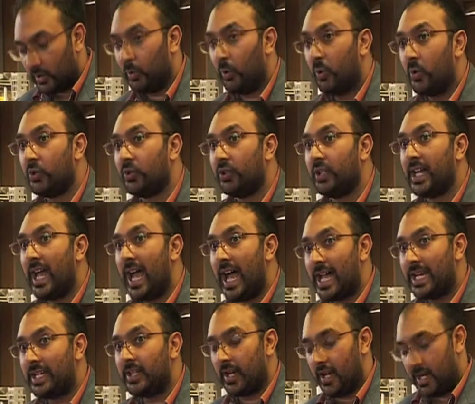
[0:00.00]
laundry
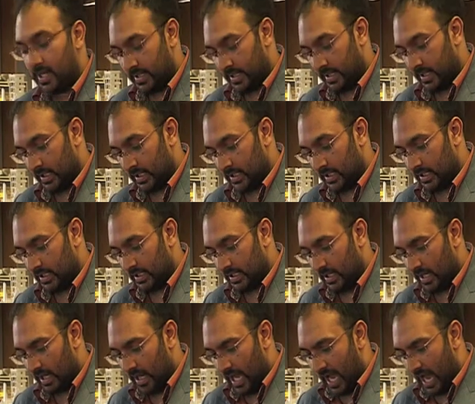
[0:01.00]
and ironing.
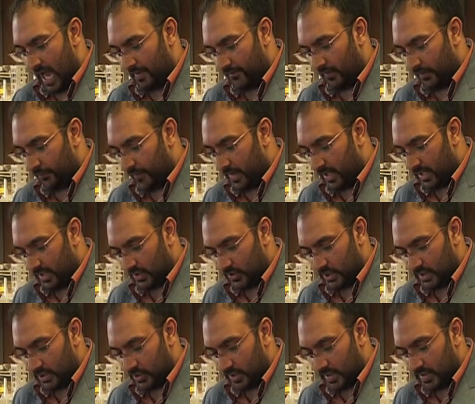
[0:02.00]
I have a feeling
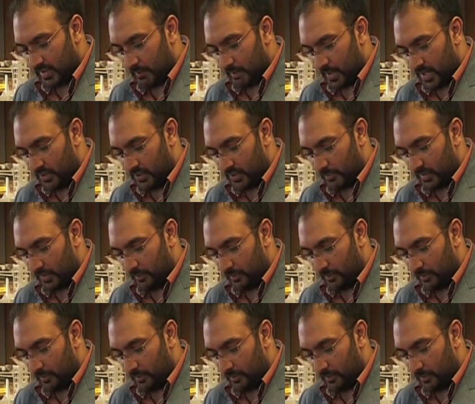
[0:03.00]
she's trying to Benjamin